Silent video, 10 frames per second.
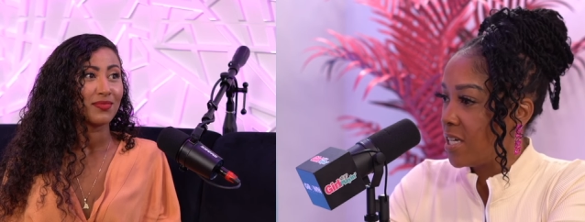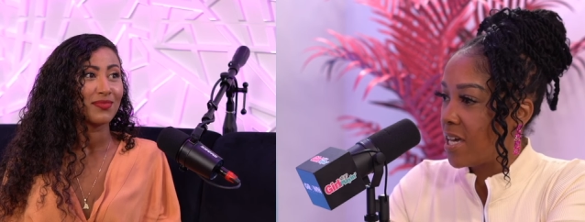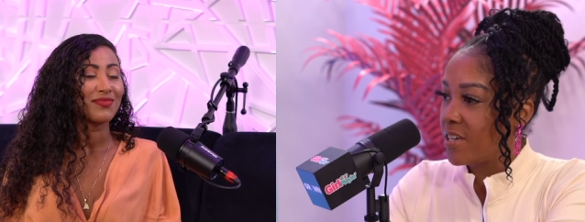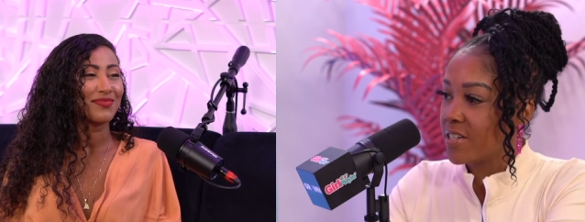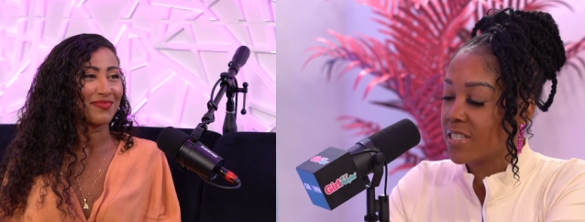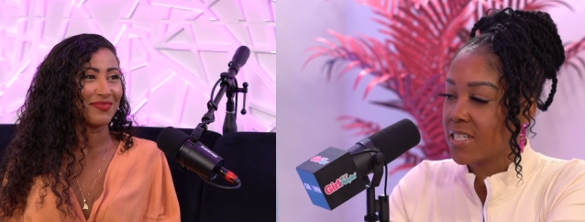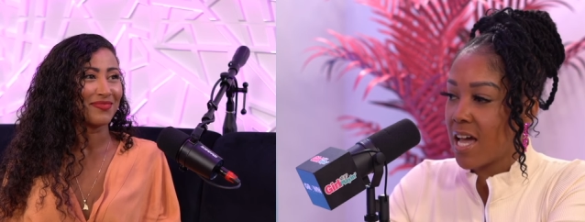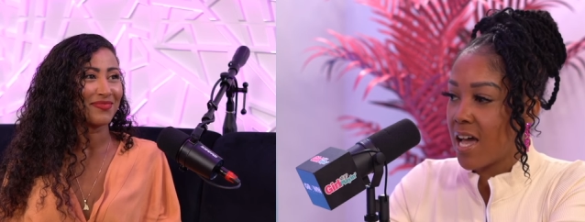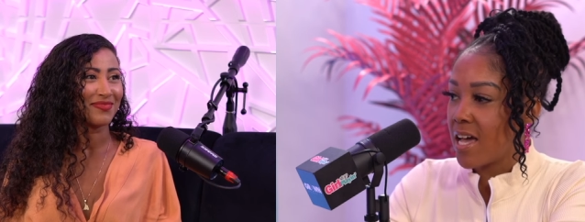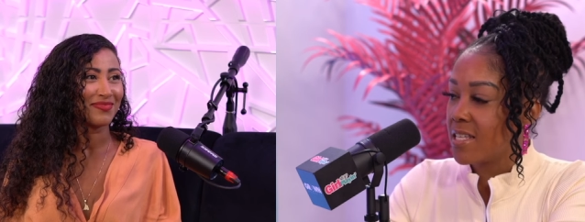Speaker 1: and your
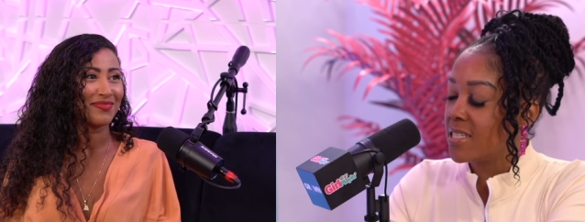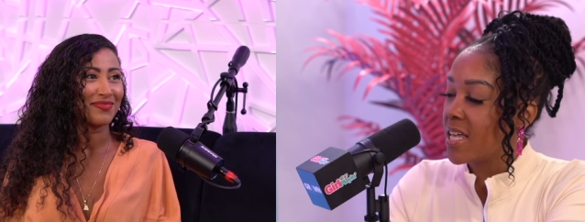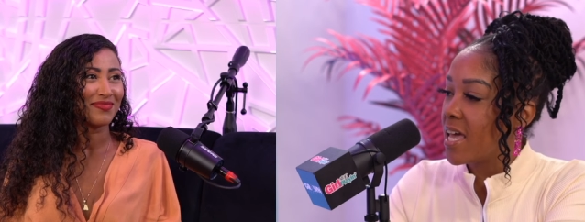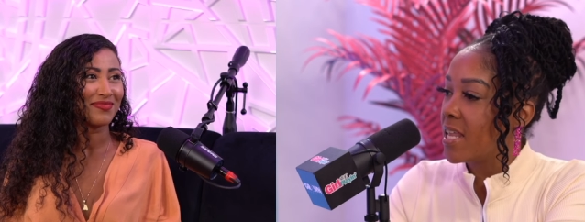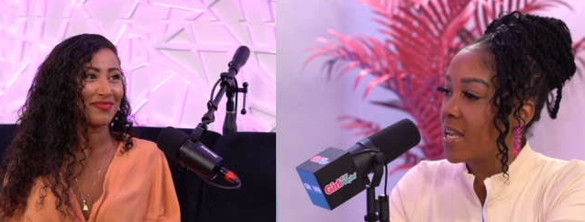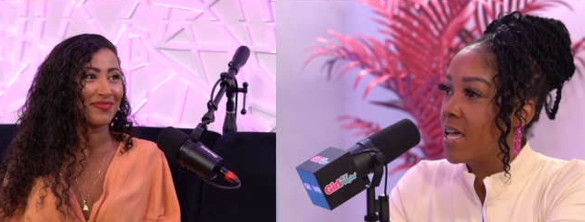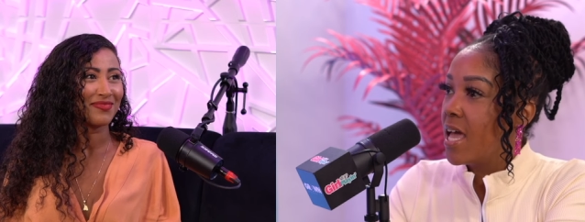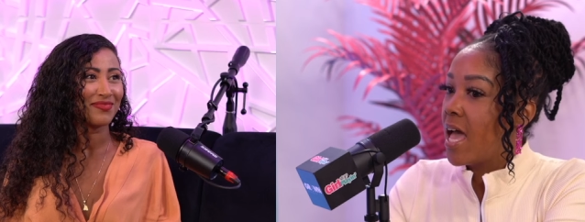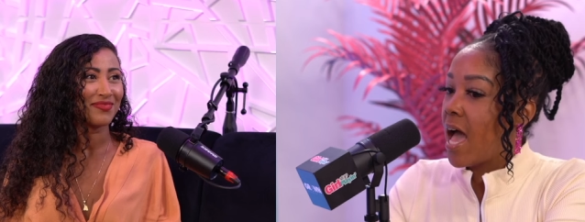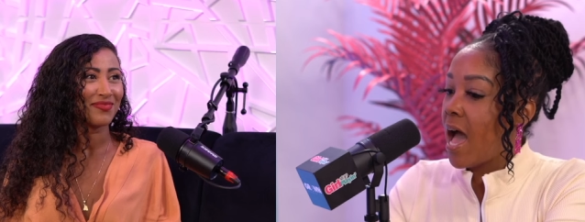signs and
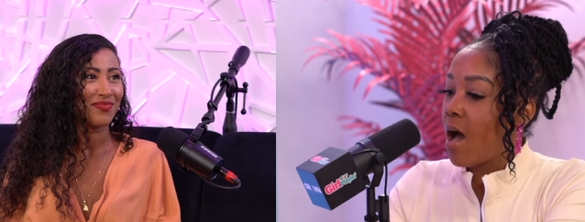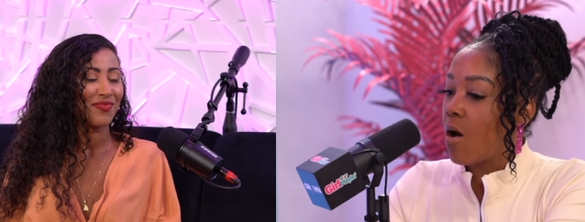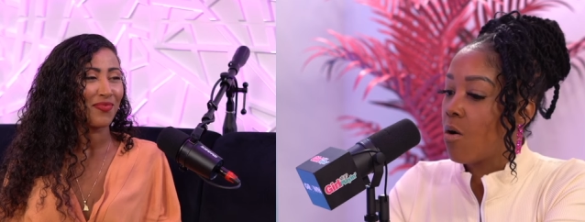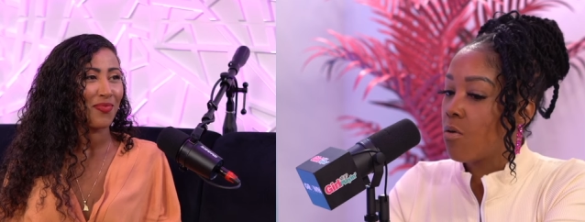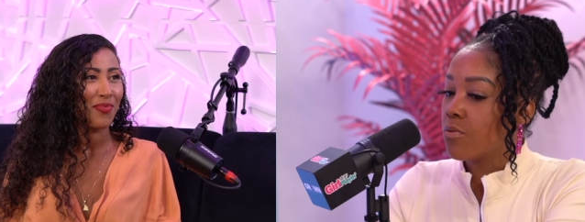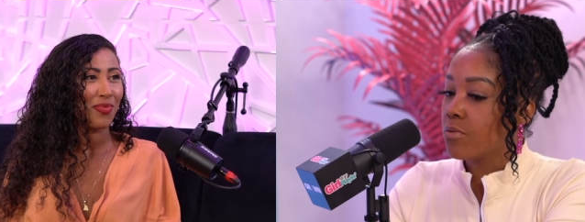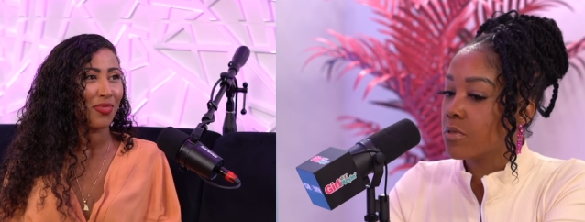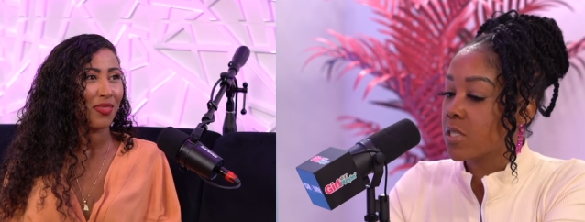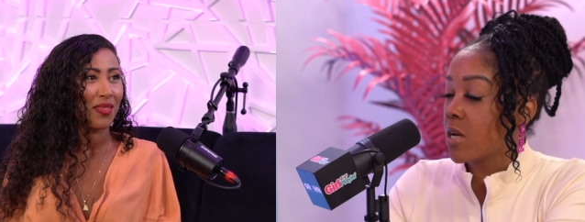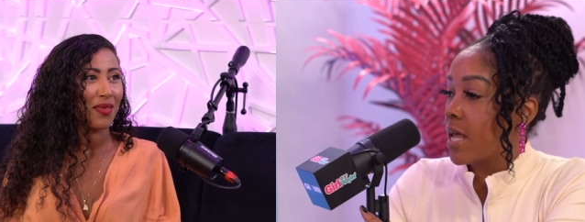how
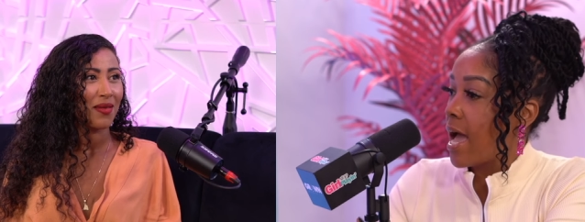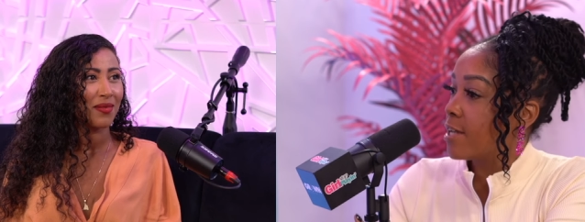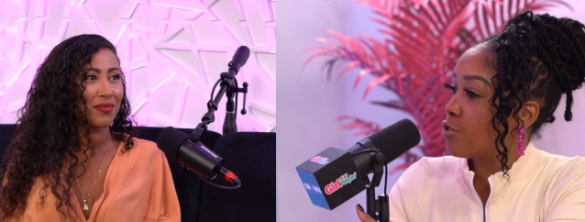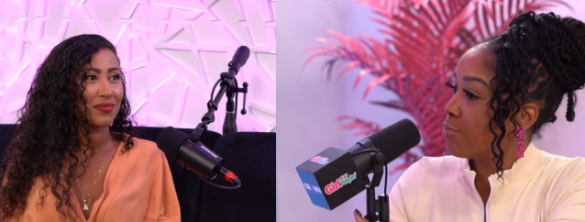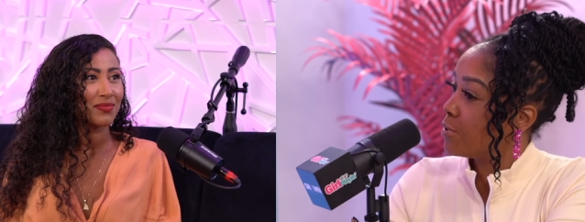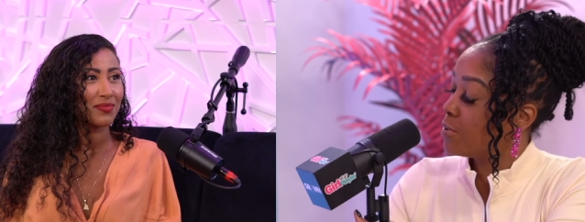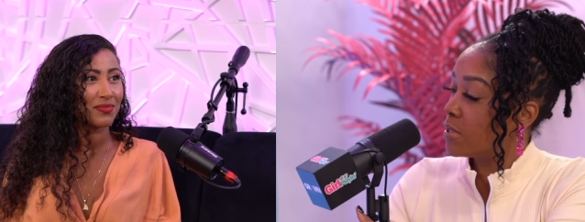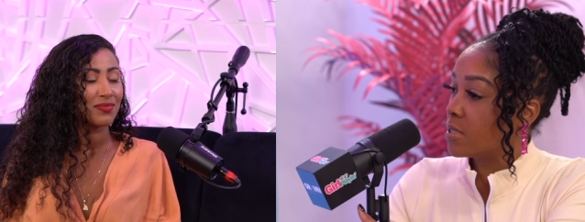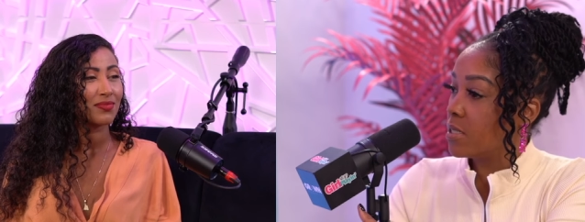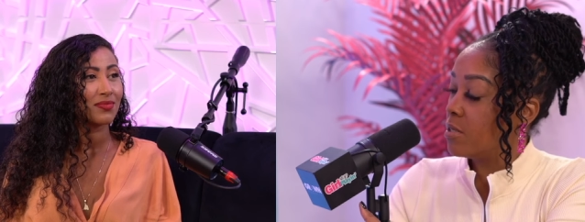certain
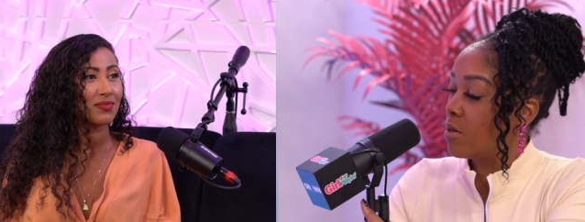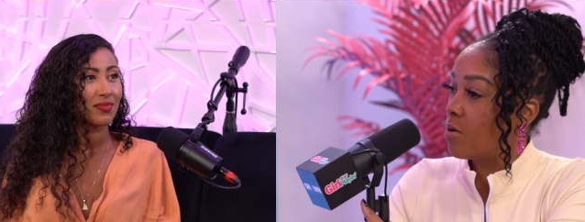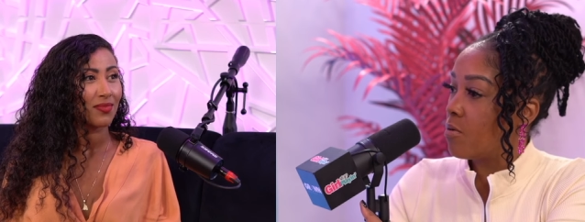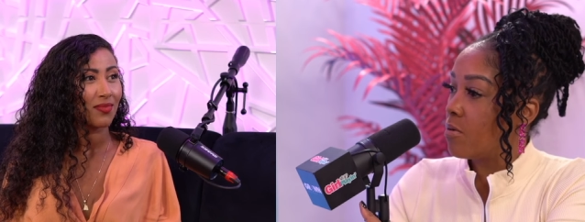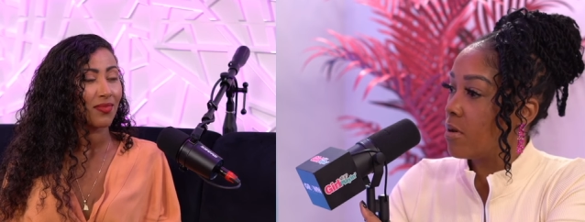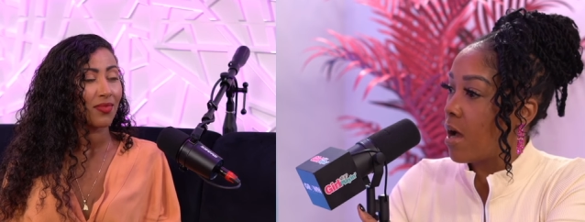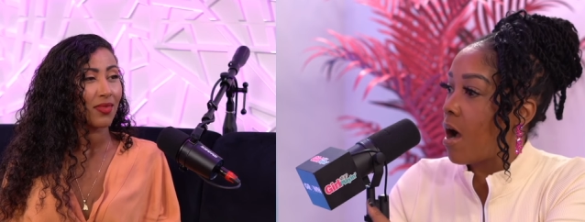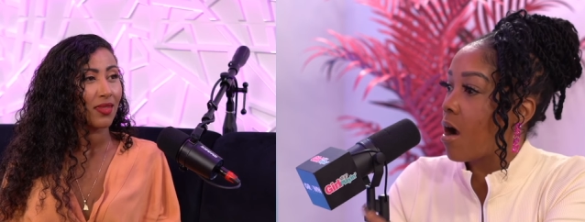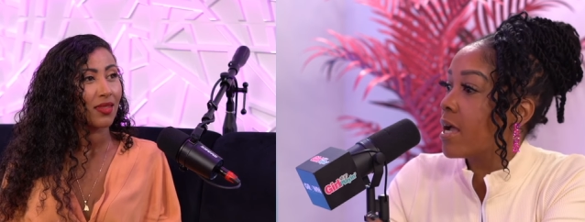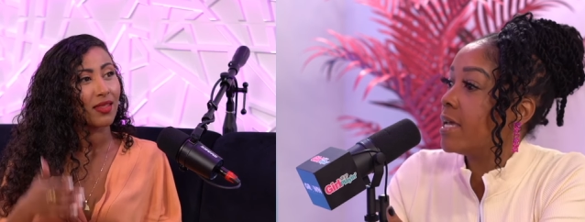attributes, you know,
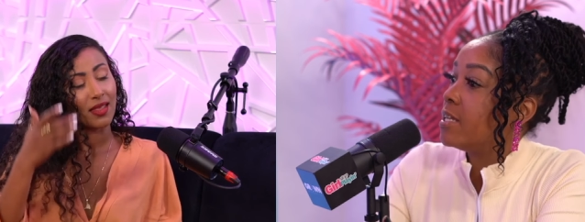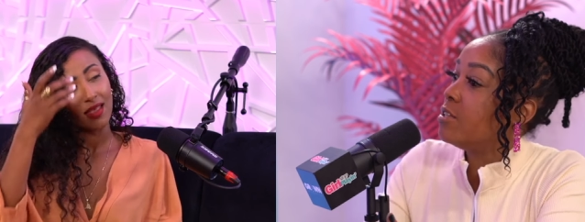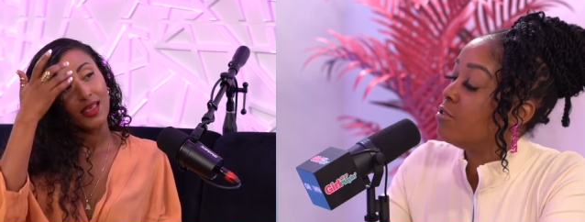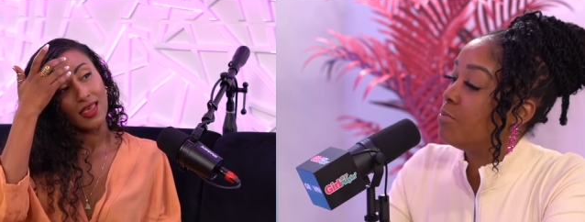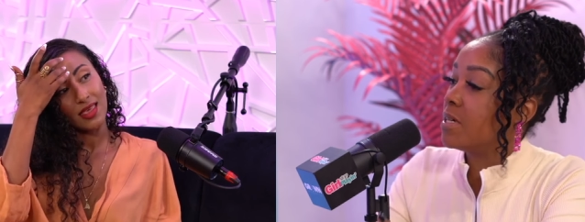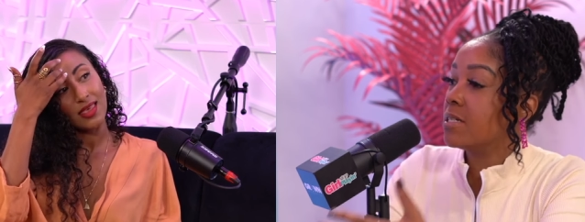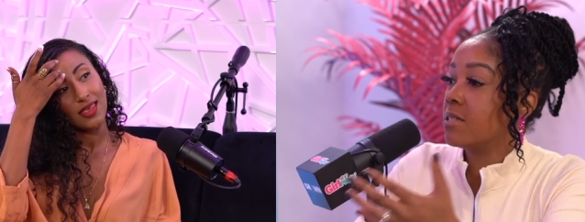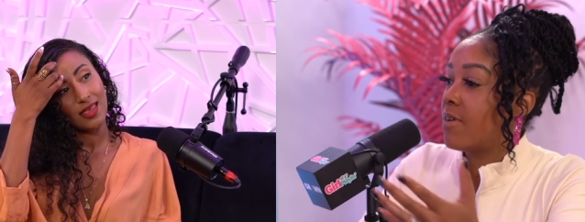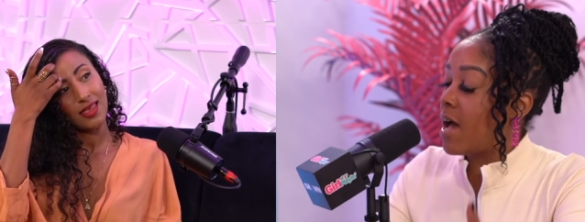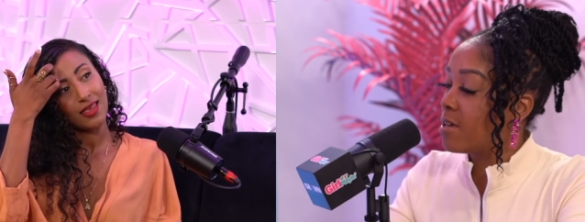are in you because
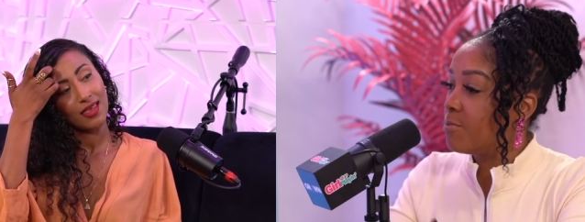of how you,